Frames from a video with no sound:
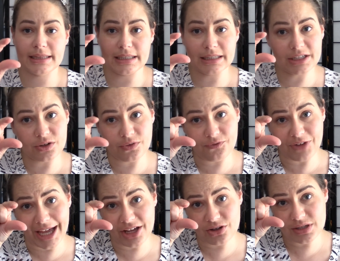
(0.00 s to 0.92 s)
the little
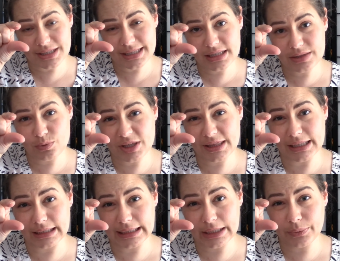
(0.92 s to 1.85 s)
vials with the
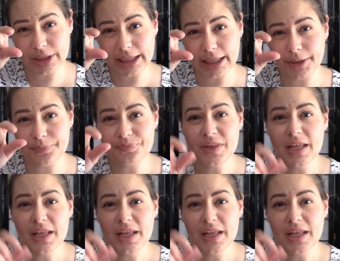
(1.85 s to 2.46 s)
liquid in them.